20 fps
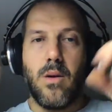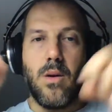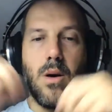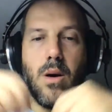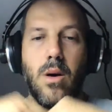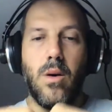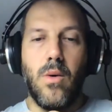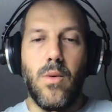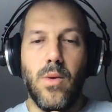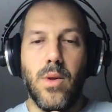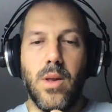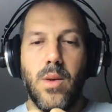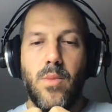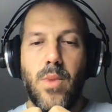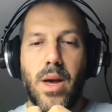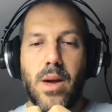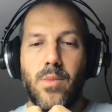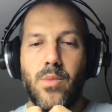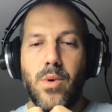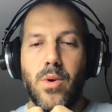old
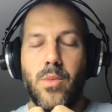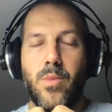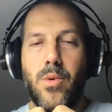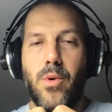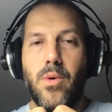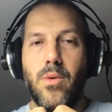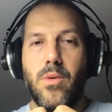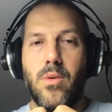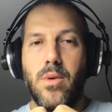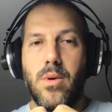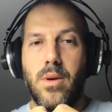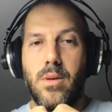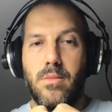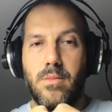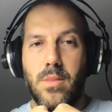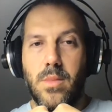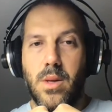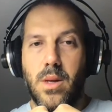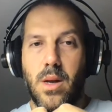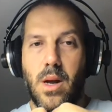MacBook Pro.
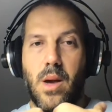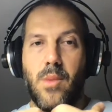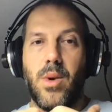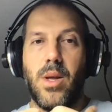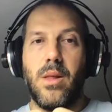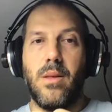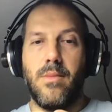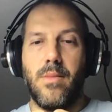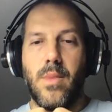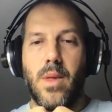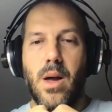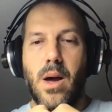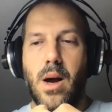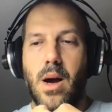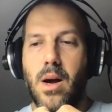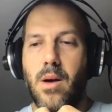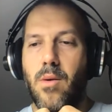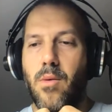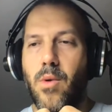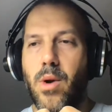I mean, I
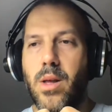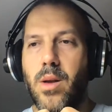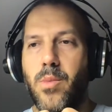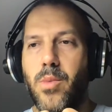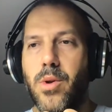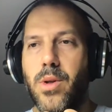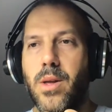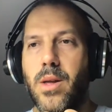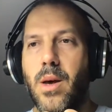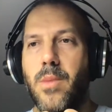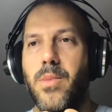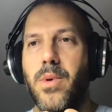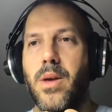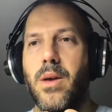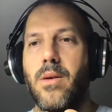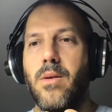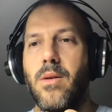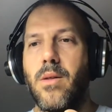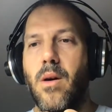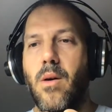already put it up
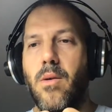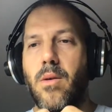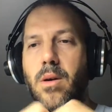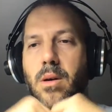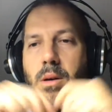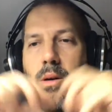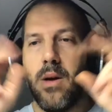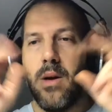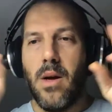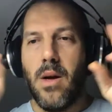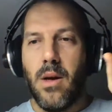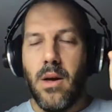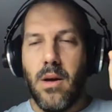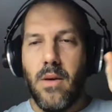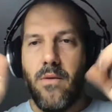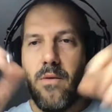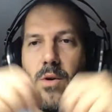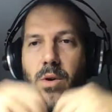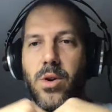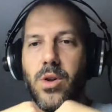here on our
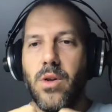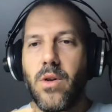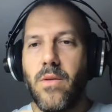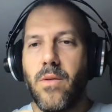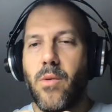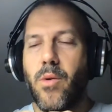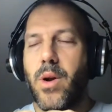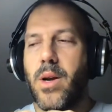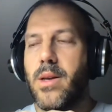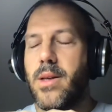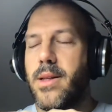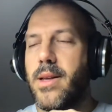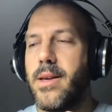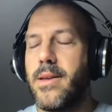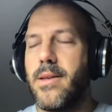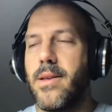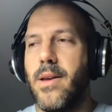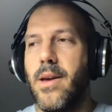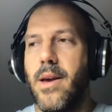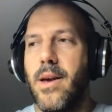version of
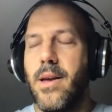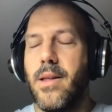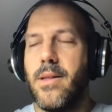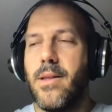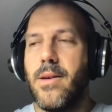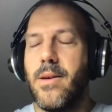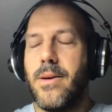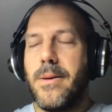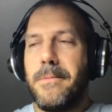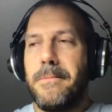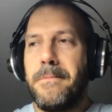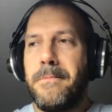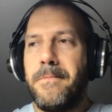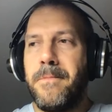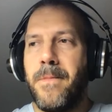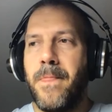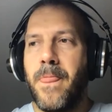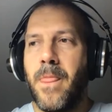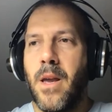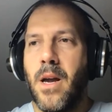Craigslist, and
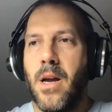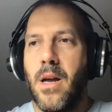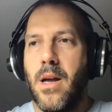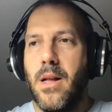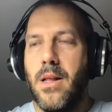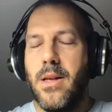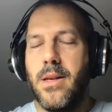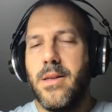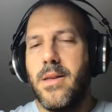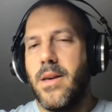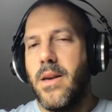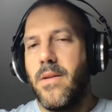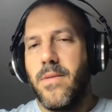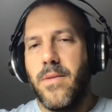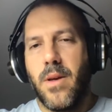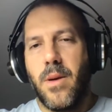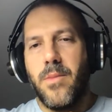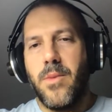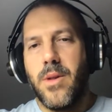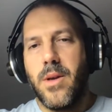let's see if
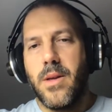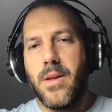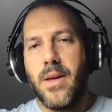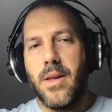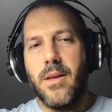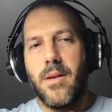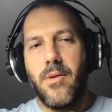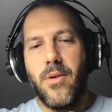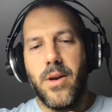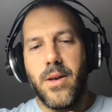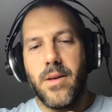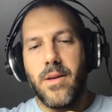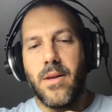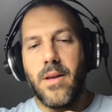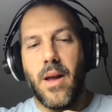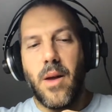somebody's interested.